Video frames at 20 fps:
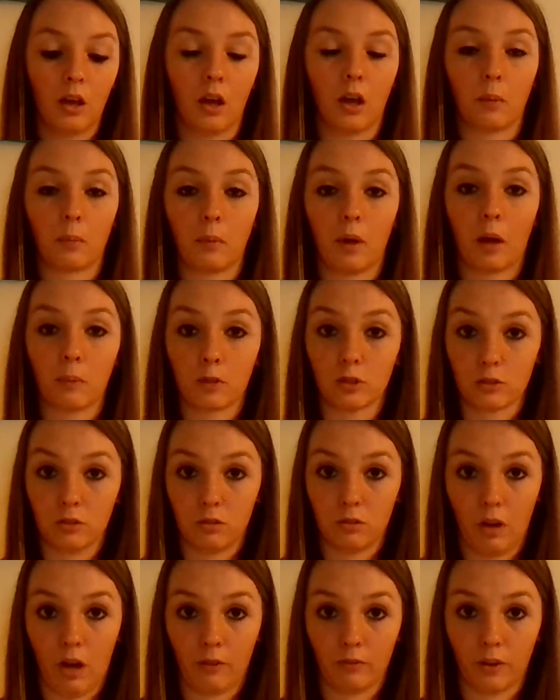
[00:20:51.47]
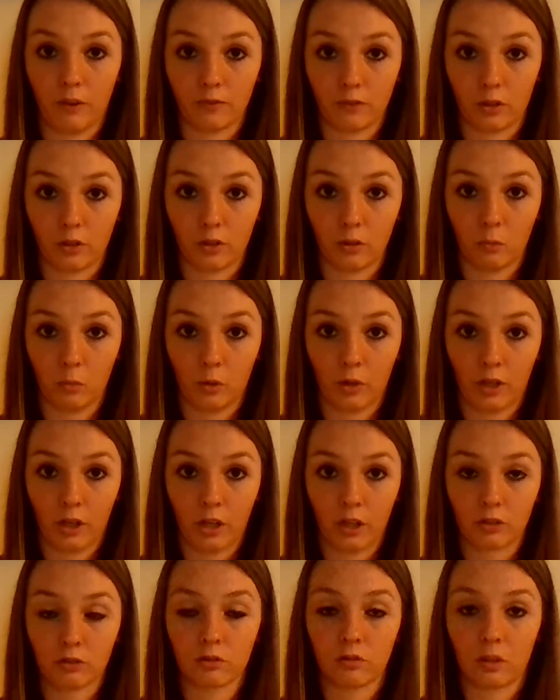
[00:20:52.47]
how much do you have left on your
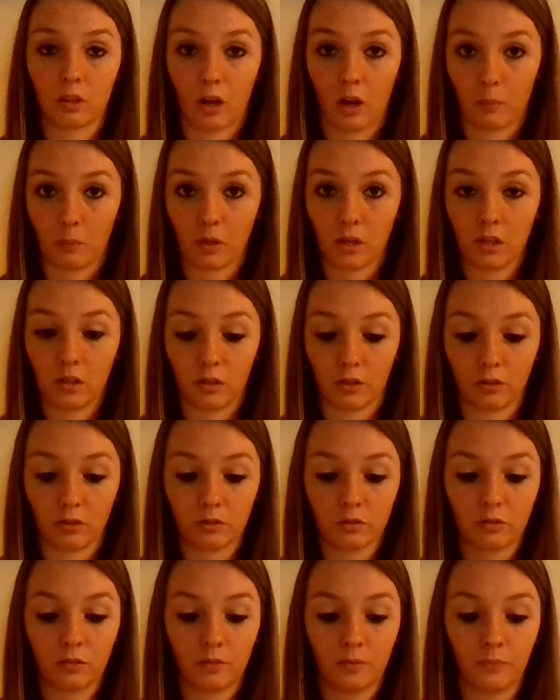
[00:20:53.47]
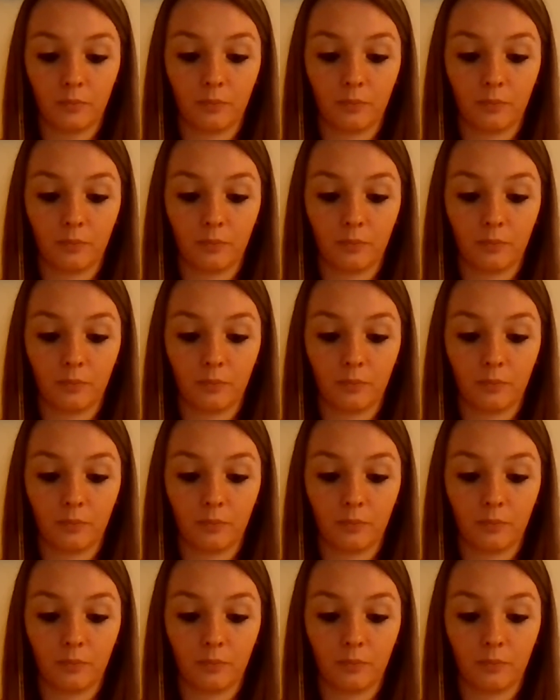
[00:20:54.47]
mortgage and how many years?